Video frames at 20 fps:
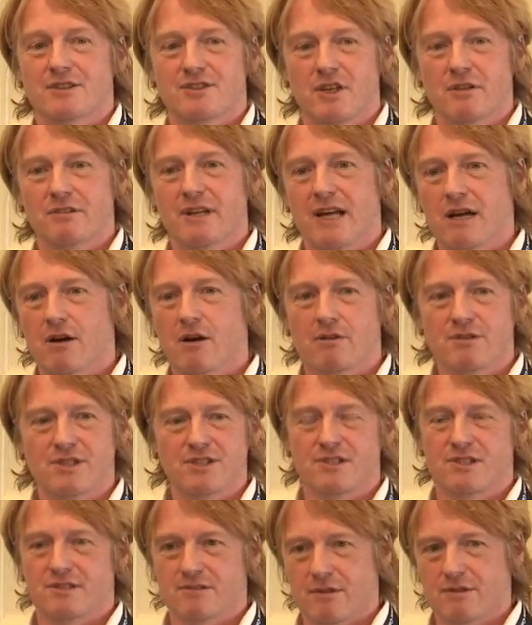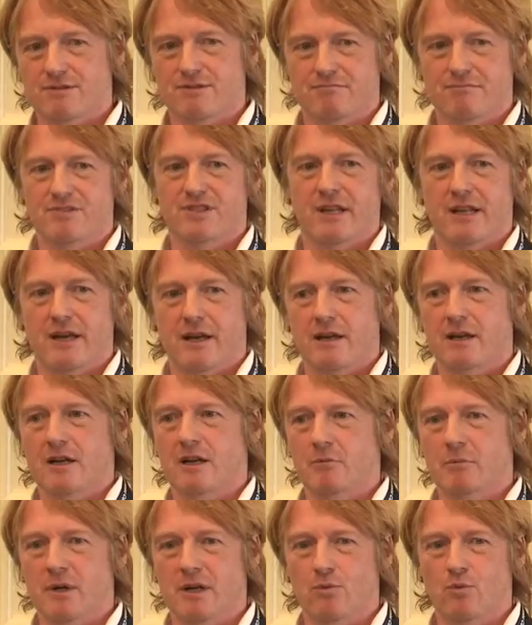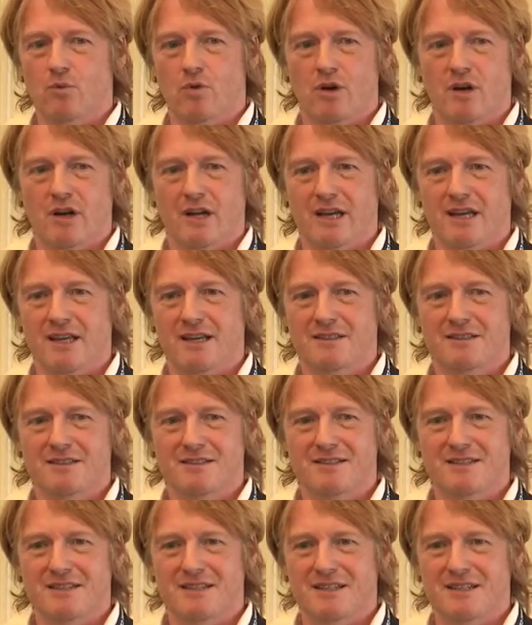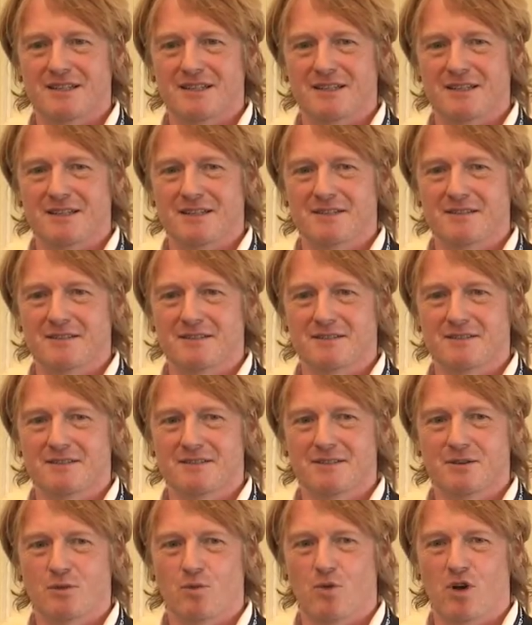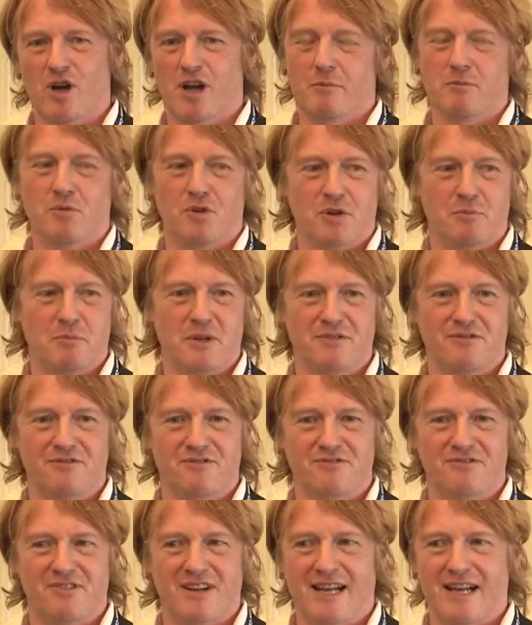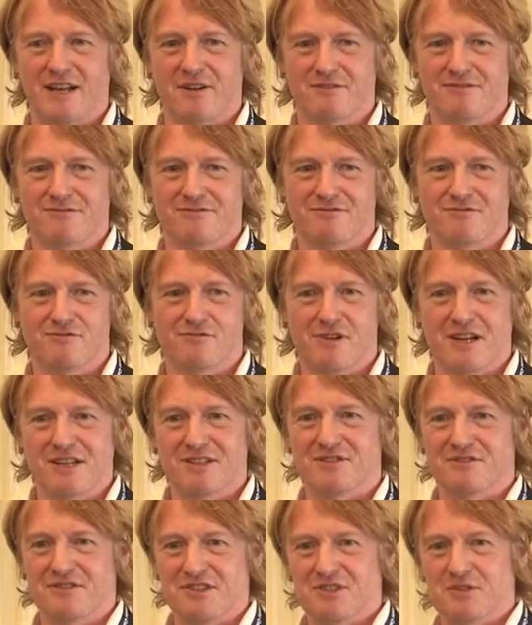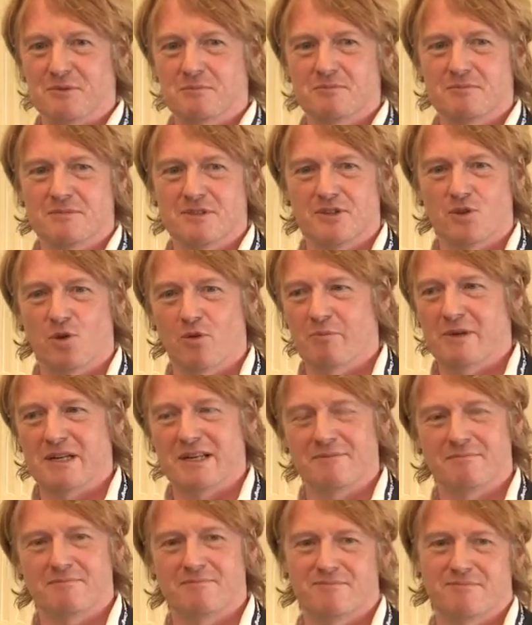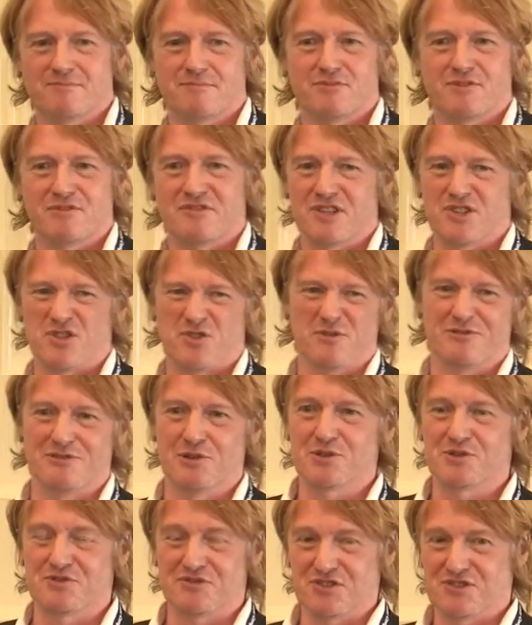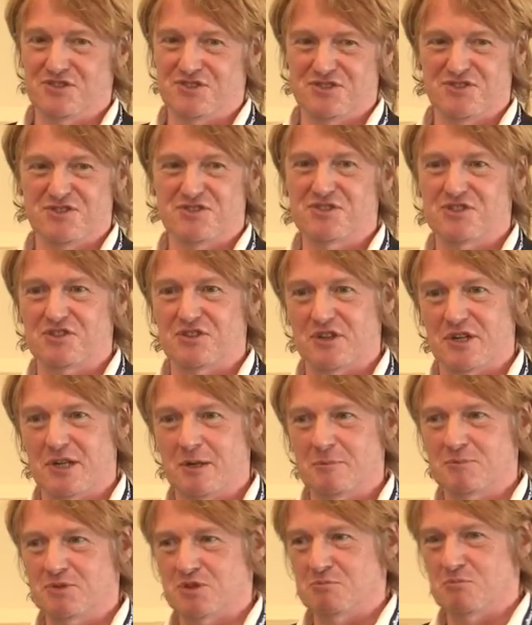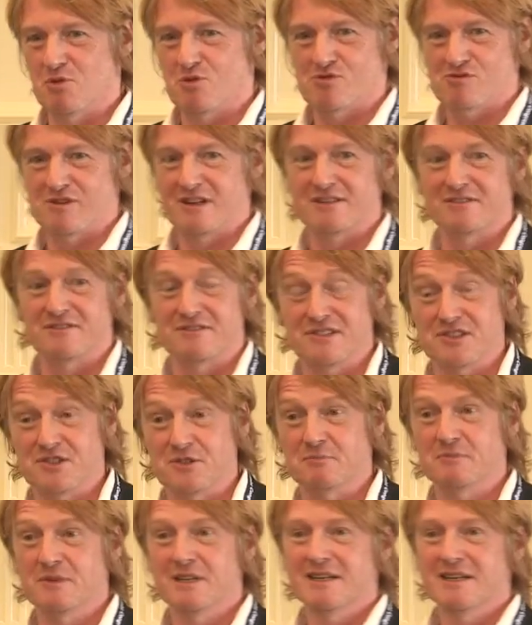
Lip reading: So now I'll set out a little bit why I'm not a big fan of relativism. Not many professional philosophers sign up to moral relativism,